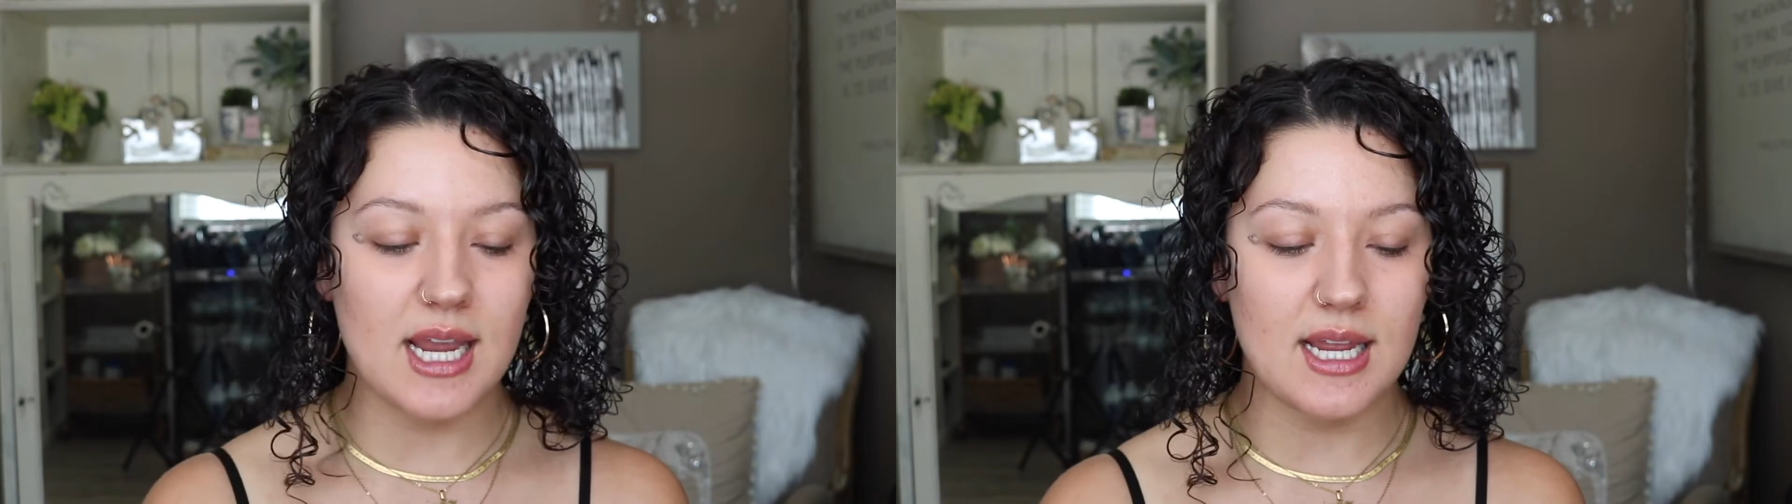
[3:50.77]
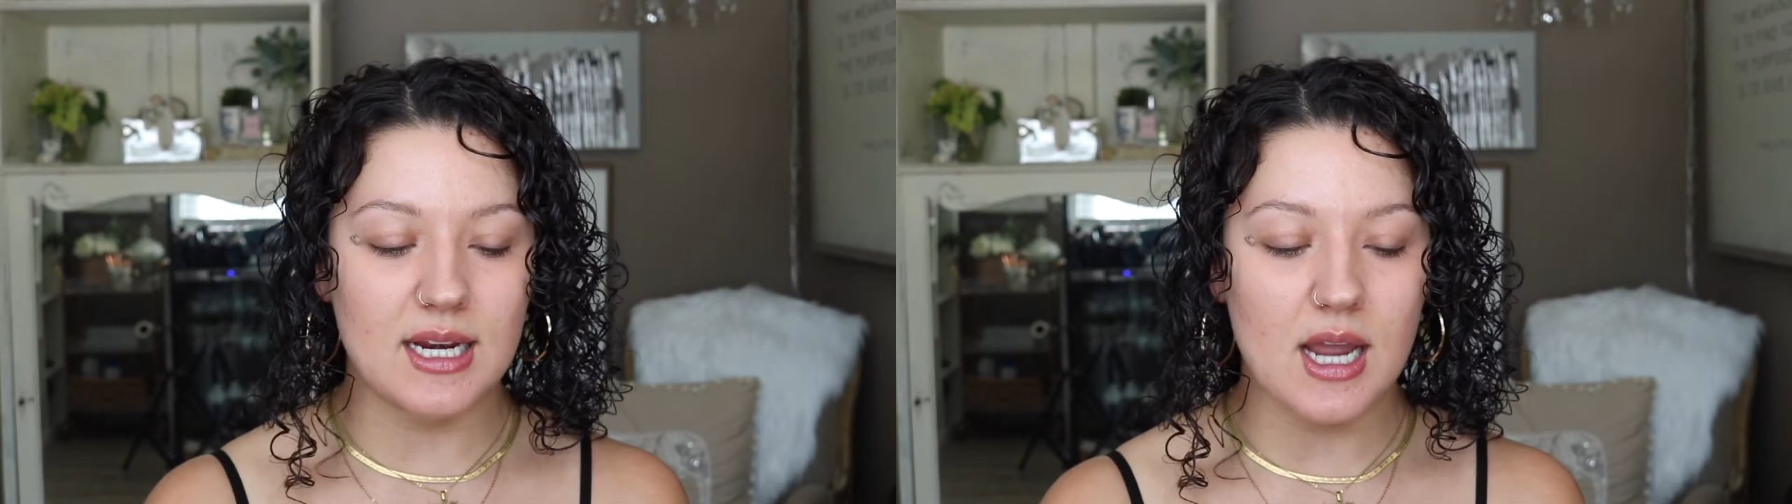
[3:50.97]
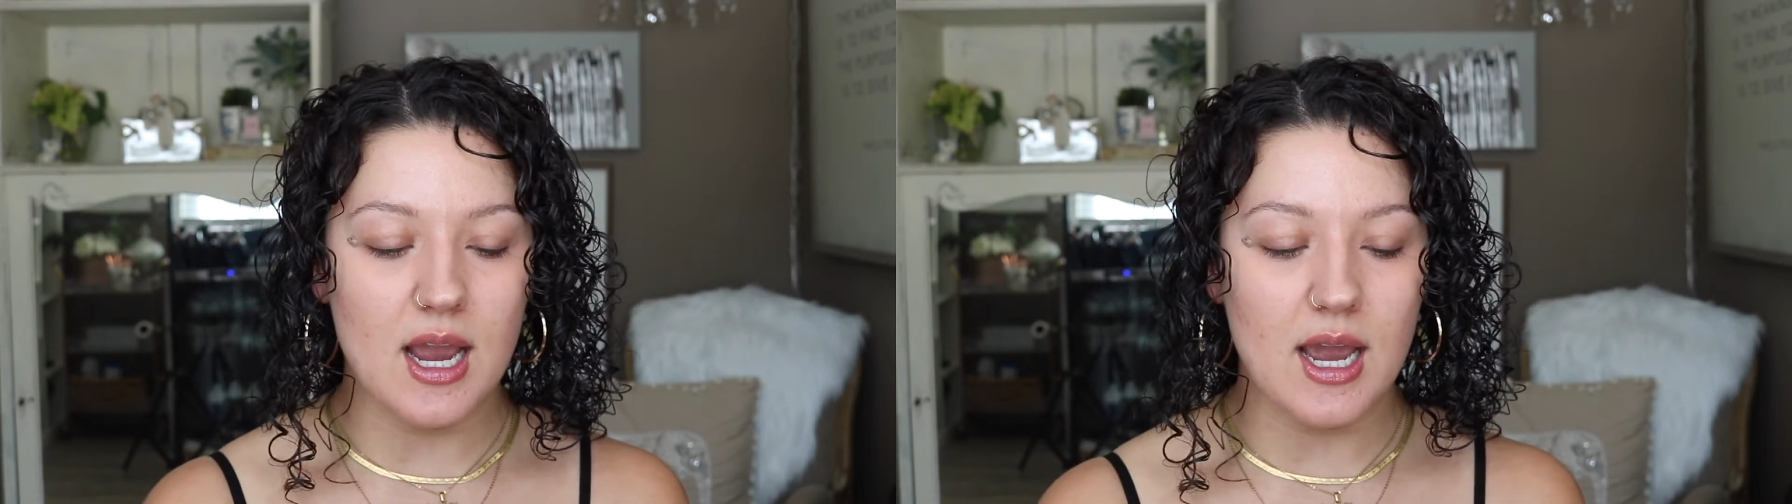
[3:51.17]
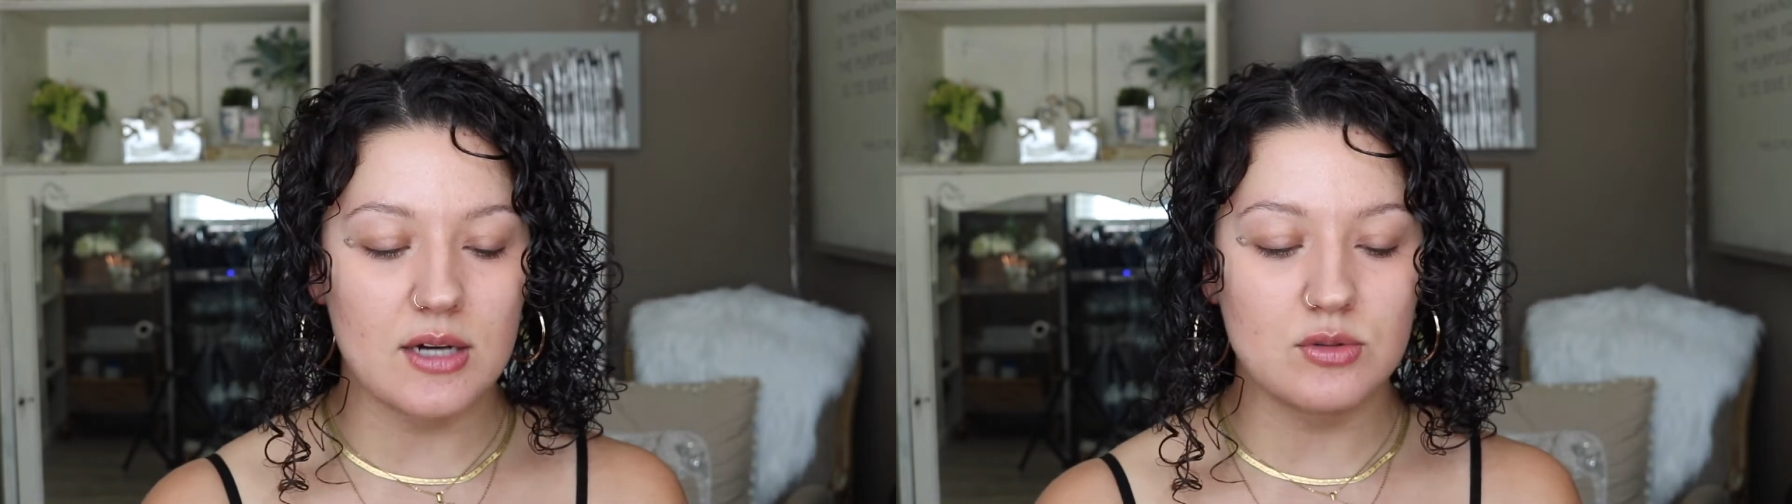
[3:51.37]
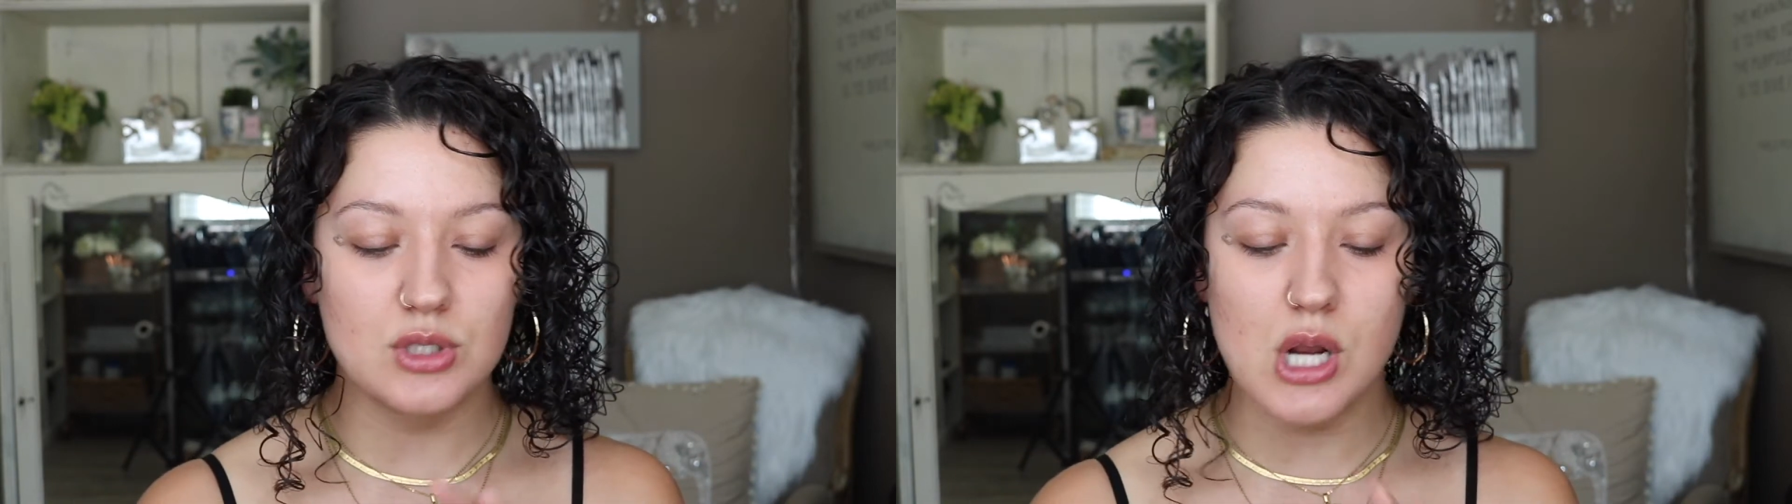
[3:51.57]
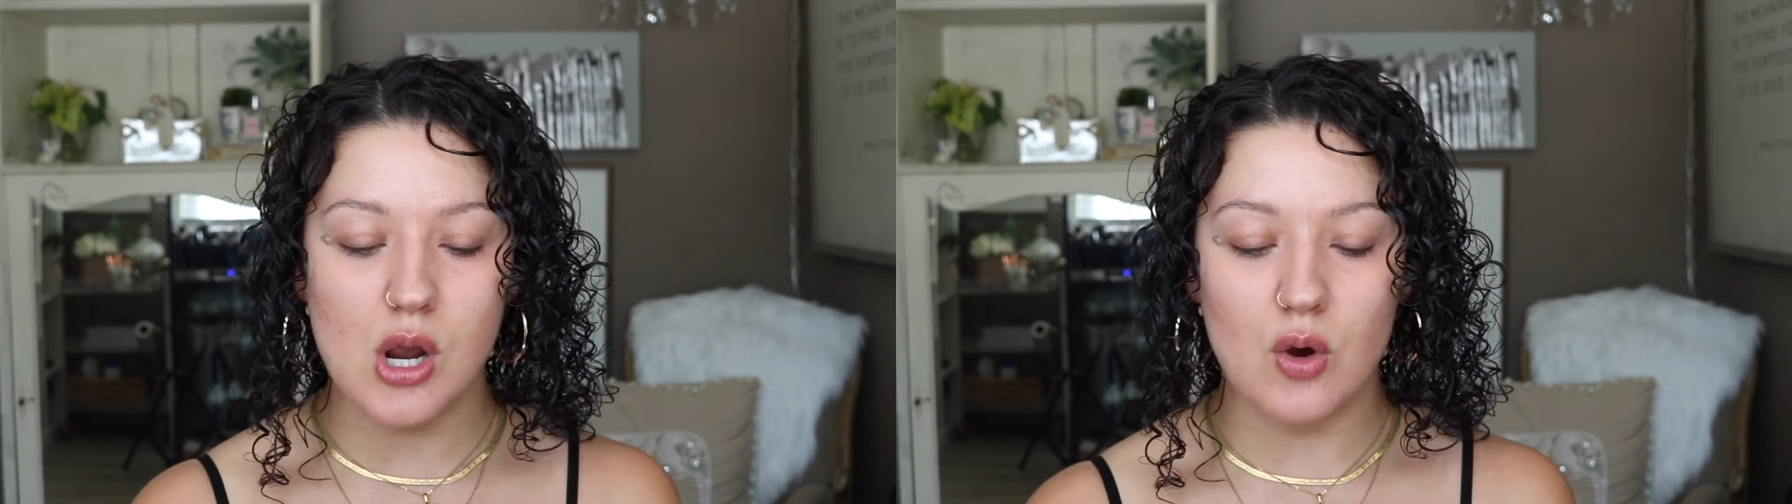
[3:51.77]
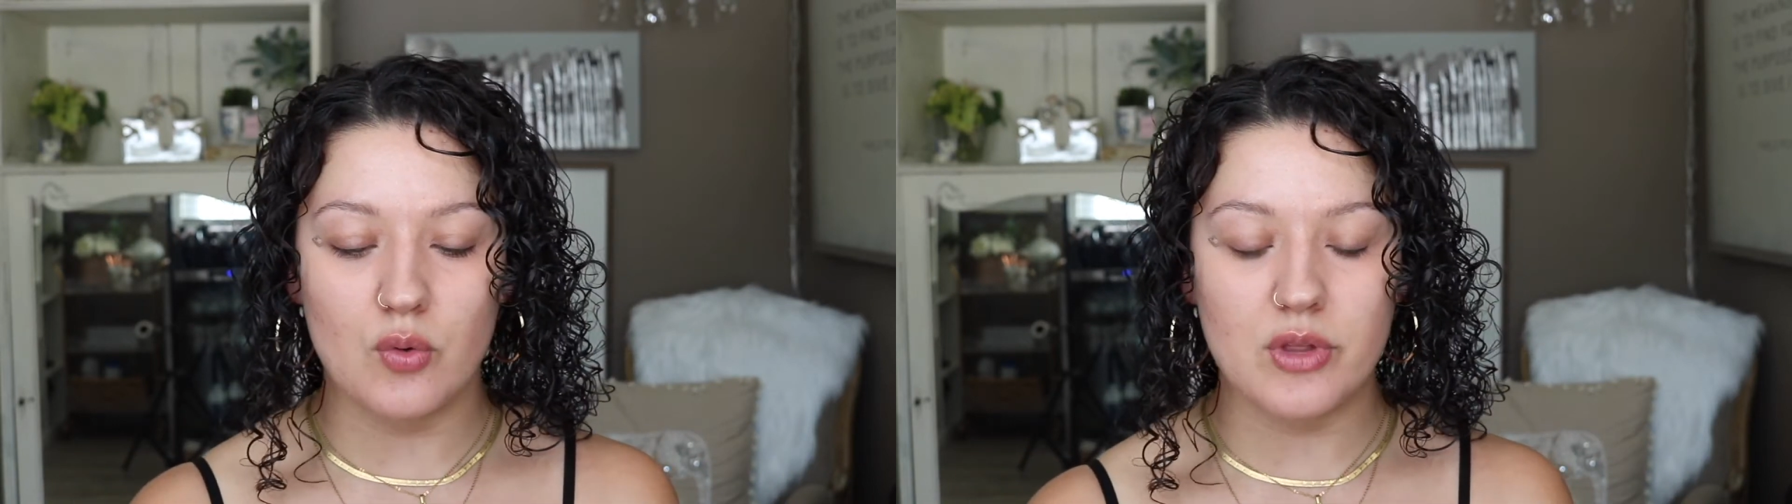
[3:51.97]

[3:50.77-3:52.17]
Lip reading: and I don't know,